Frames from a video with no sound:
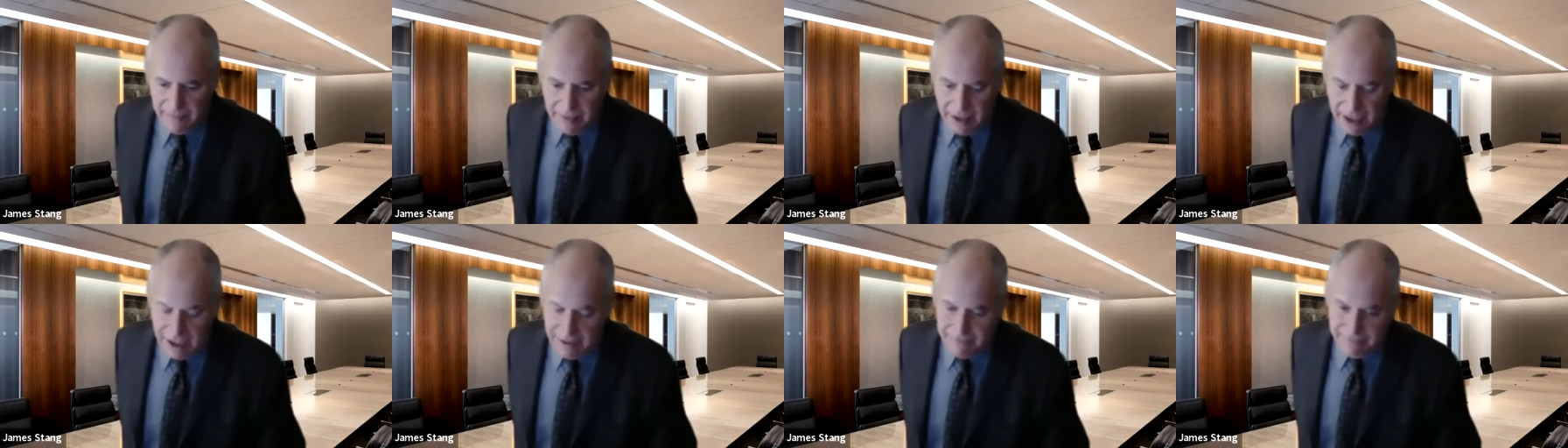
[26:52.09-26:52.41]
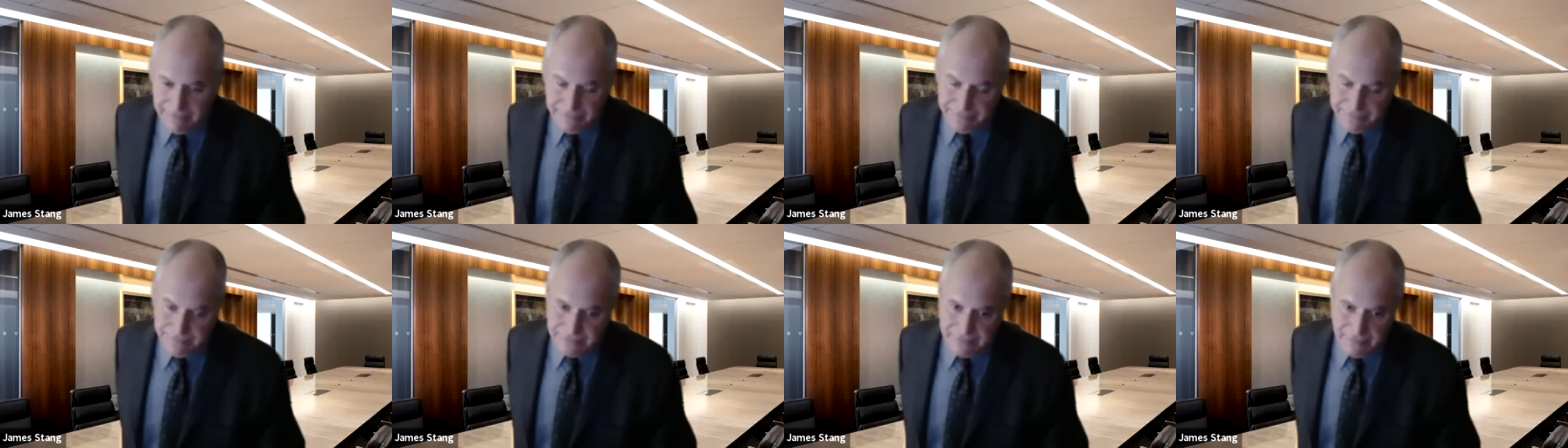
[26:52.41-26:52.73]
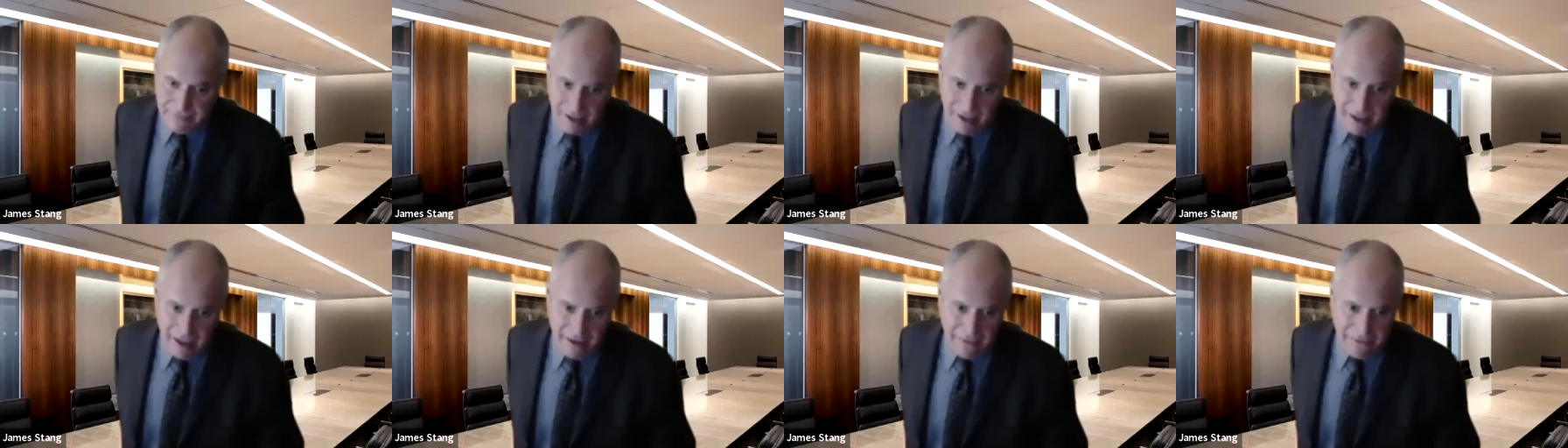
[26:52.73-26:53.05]
But
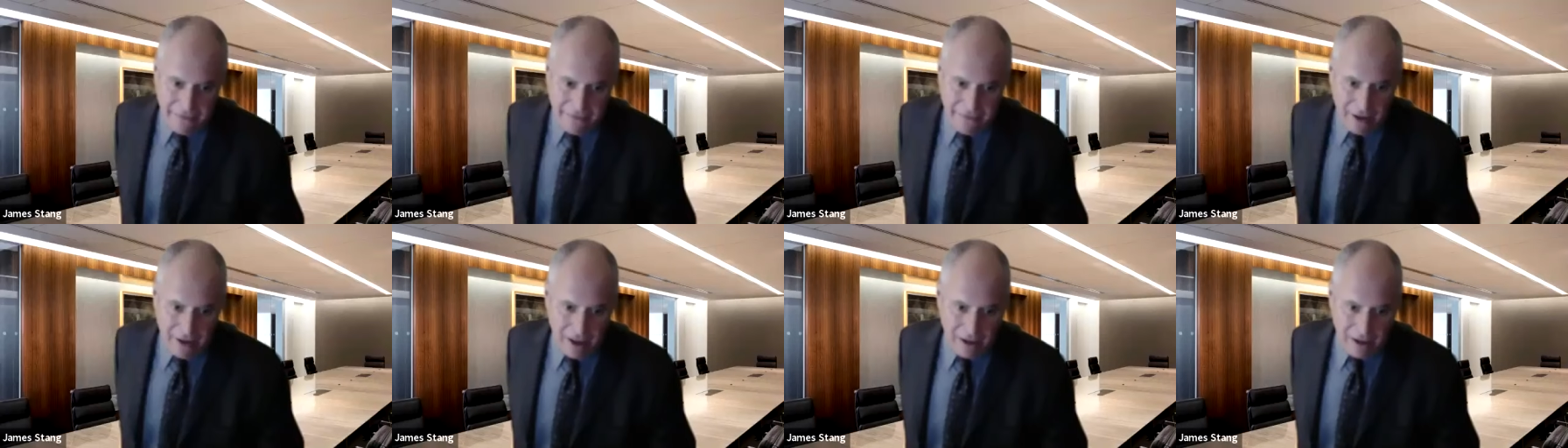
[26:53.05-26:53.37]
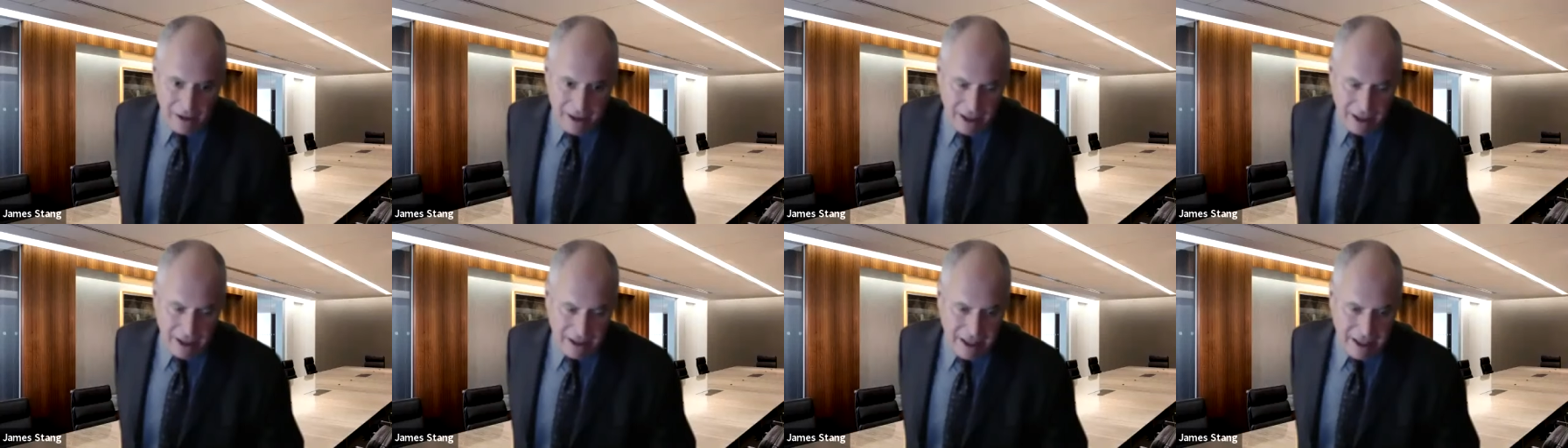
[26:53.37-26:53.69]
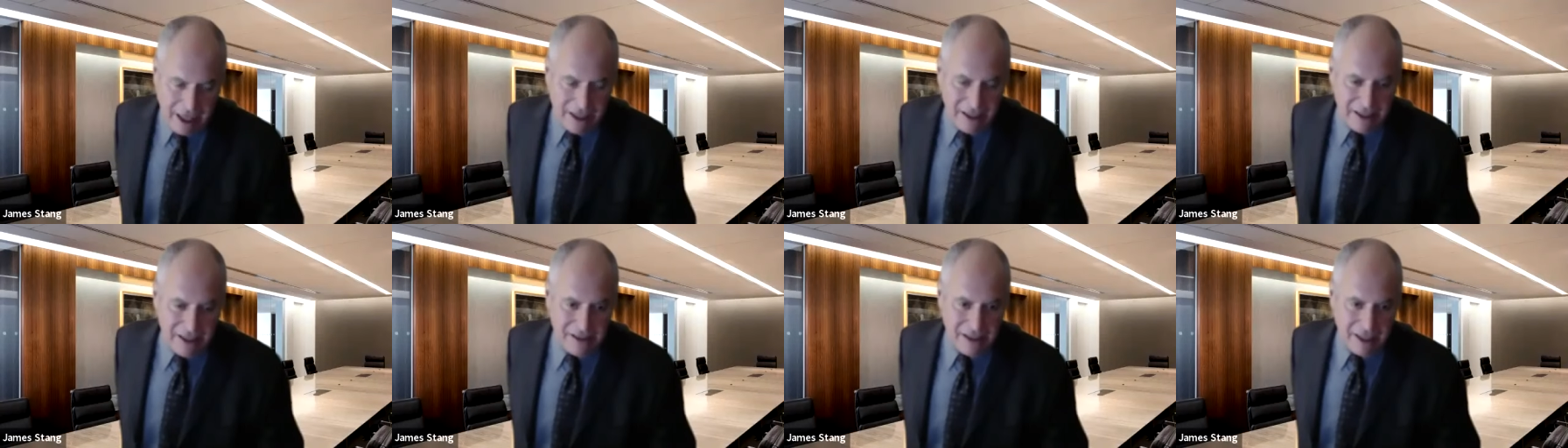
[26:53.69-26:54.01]
if the
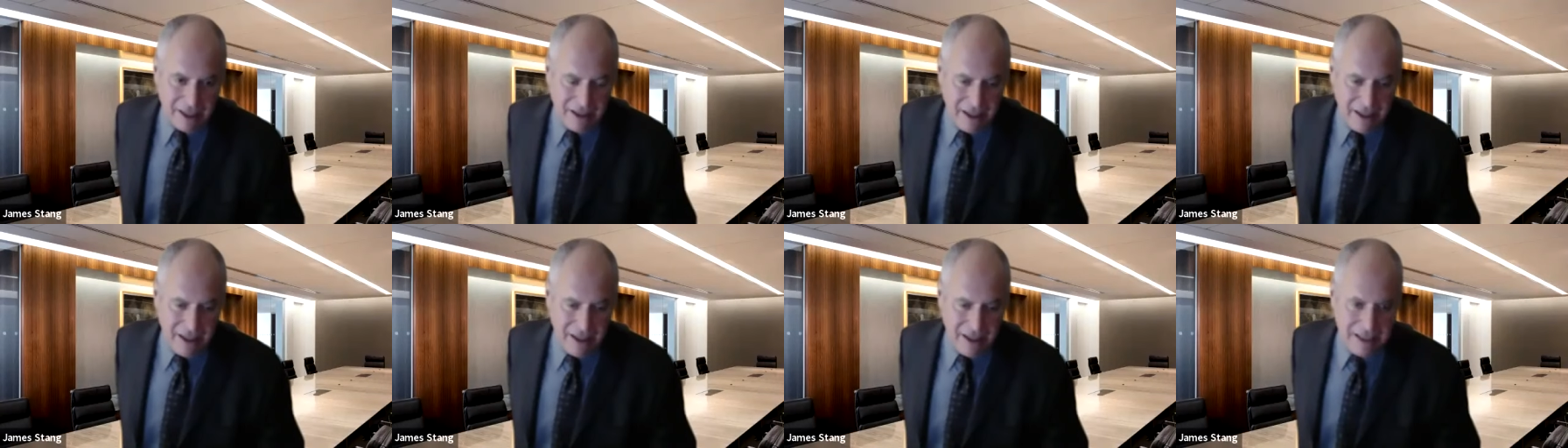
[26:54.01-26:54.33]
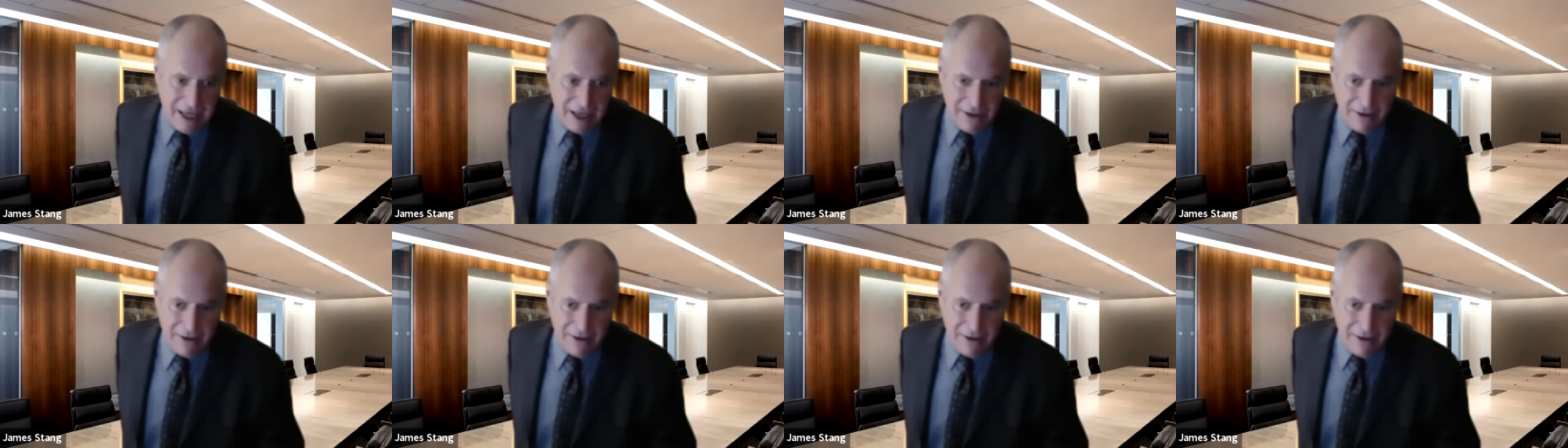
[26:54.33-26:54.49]
attendance on these